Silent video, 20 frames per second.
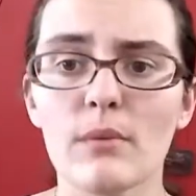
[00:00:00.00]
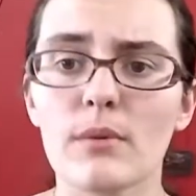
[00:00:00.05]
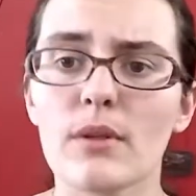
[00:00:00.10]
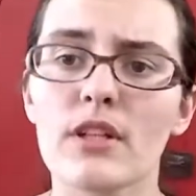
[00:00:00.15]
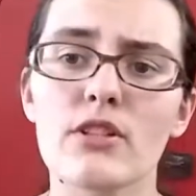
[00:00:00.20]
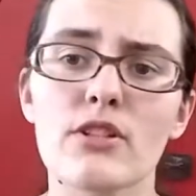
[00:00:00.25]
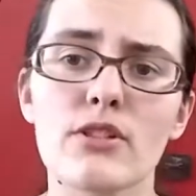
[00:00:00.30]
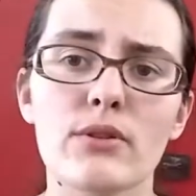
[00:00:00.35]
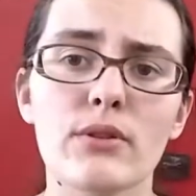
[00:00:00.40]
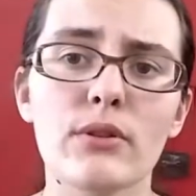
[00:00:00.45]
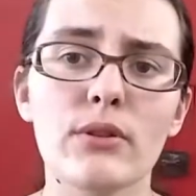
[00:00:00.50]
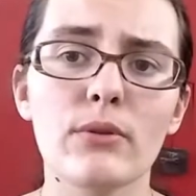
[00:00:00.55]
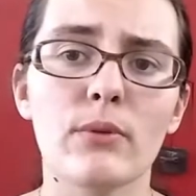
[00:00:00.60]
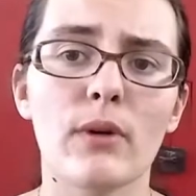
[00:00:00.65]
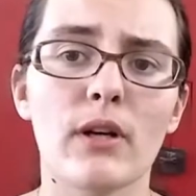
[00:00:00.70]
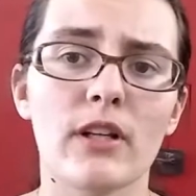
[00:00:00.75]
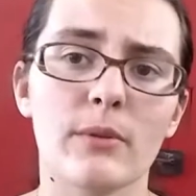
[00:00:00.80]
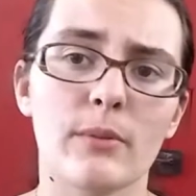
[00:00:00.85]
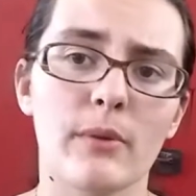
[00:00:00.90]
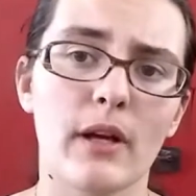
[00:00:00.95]
because you do
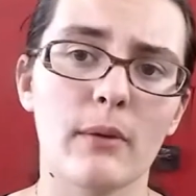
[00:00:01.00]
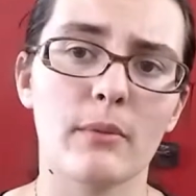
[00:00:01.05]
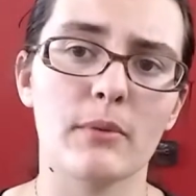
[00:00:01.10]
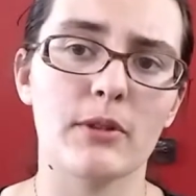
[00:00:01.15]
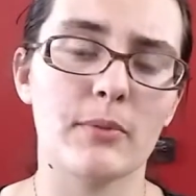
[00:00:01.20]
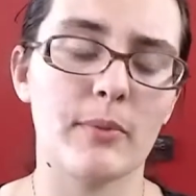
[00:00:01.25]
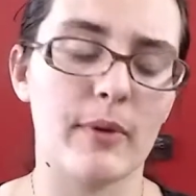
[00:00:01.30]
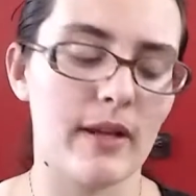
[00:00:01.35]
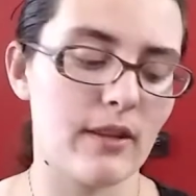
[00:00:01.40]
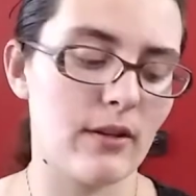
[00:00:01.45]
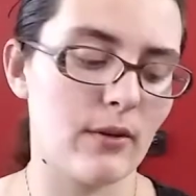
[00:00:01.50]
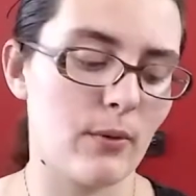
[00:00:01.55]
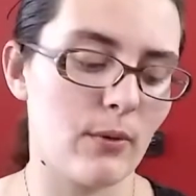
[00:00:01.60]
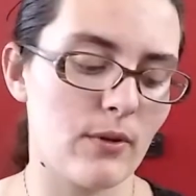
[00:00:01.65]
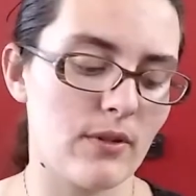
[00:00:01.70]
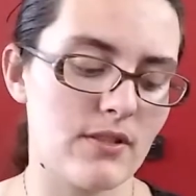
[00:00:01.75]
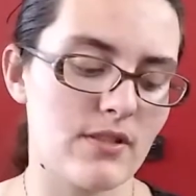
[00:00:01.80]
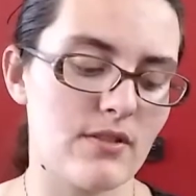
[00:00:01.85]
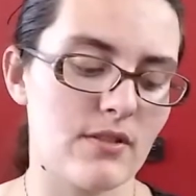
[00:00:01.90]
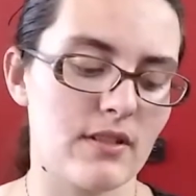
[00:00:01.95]
want to be able to bathe your
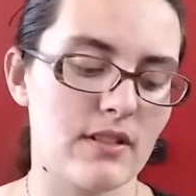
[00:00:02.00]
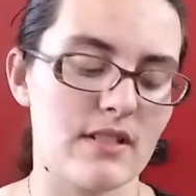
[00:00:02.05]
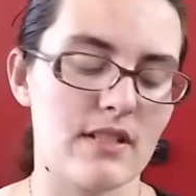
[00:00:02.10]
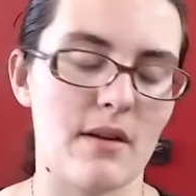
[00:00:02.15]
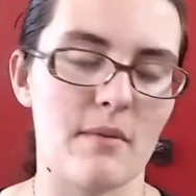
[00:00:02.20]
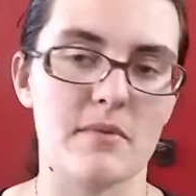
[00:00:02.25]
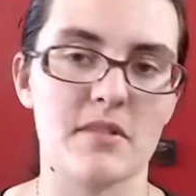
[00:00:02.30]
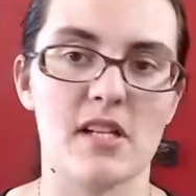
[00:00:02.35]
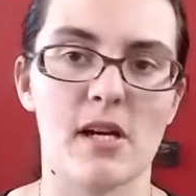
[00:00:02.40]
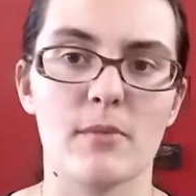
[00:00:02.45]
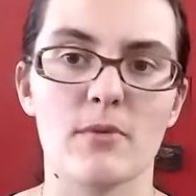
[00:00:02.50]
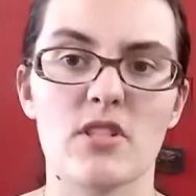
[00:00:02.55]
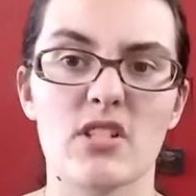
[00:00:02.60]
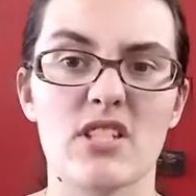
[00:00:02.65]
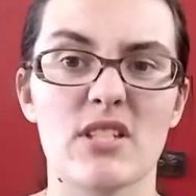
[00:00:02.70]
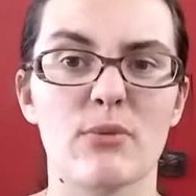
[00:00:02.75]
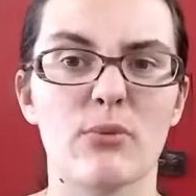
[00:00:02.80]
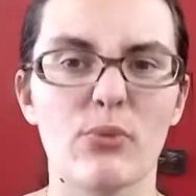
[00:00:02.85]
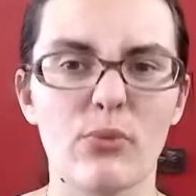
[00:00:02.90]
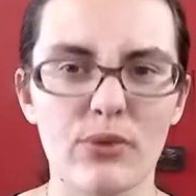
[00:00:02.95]
horse during the summertime
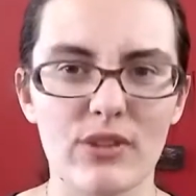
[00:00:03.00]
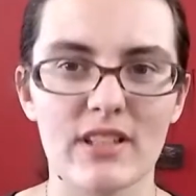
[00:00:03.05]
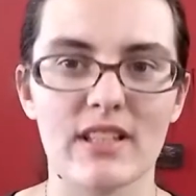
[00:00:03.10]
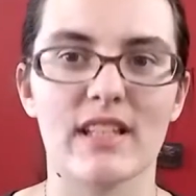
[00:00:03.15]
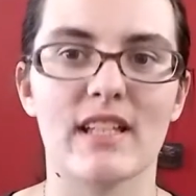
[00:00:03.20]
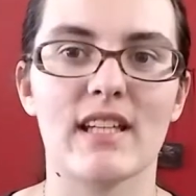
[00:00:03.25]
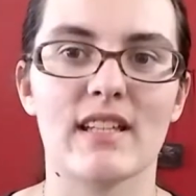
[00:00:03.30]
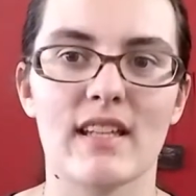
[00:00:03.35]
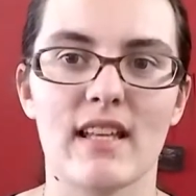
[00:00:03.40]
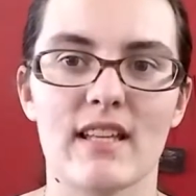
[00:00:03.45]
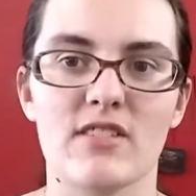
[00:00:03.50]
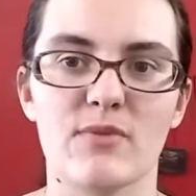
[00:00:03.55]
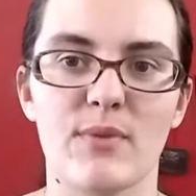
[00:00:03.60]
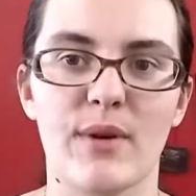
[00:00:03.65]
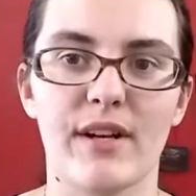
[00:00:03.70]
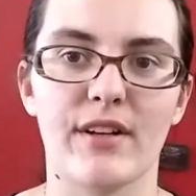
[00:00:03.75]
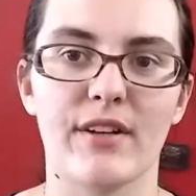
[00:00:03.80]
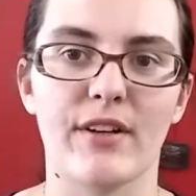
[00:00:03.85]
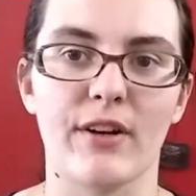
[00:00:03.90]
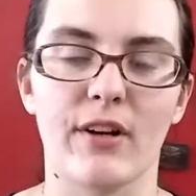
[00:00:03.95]
just to really get that
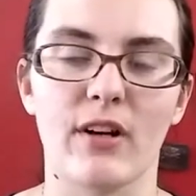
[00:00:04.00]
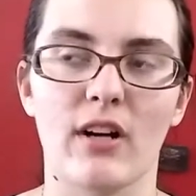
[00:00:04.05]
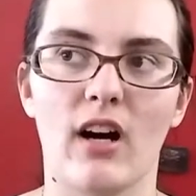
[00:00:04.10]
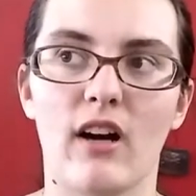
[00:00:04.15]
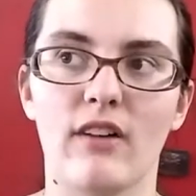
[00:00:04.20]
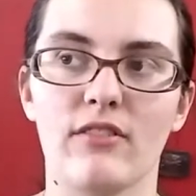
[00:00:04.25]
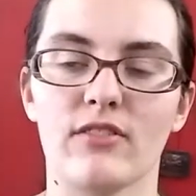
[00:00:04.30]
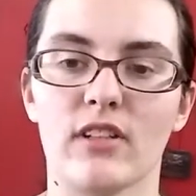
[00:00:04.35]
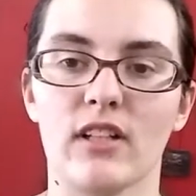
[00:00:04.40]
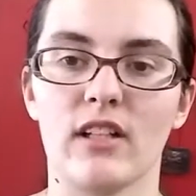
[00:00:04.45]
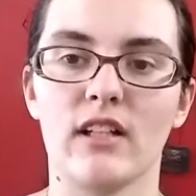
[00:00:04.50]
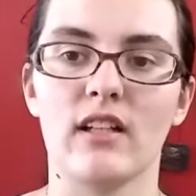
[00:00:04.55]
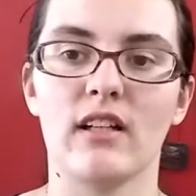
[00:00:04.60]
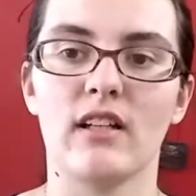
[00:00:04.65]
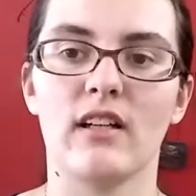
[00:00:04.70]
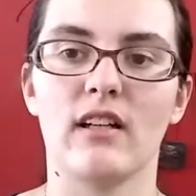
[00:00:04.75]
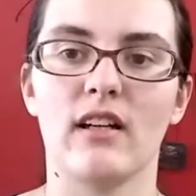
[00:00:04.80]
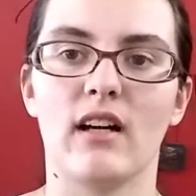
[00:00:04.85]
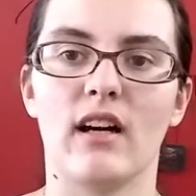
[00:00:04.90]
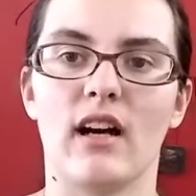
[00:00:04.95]
sweat and dirt off.
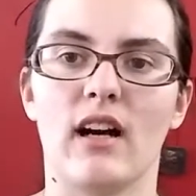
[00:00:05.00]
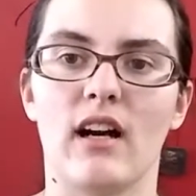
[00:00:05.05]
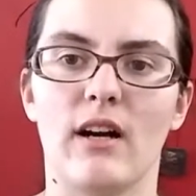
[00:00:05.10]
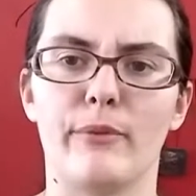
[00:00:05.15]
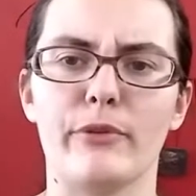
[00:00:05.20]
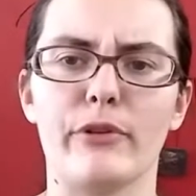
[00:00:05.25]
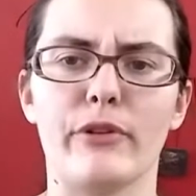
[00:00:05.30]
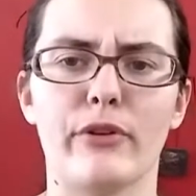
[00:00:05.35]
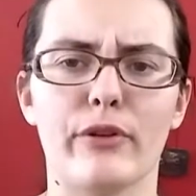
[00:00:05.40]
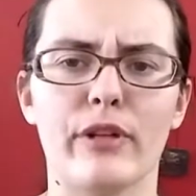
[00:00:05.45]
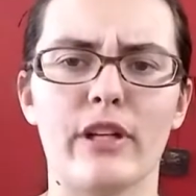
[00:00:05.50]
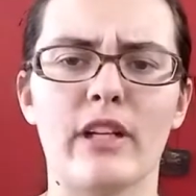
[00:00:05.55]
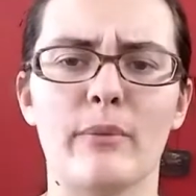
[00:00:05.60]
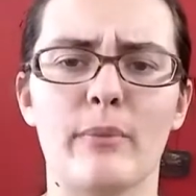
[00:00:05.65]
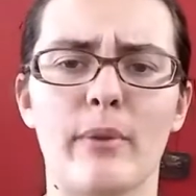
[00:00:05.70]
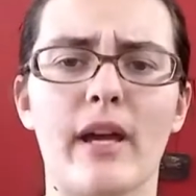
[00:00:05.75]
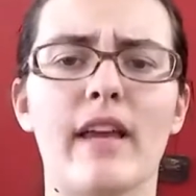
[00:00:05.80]
You don't need to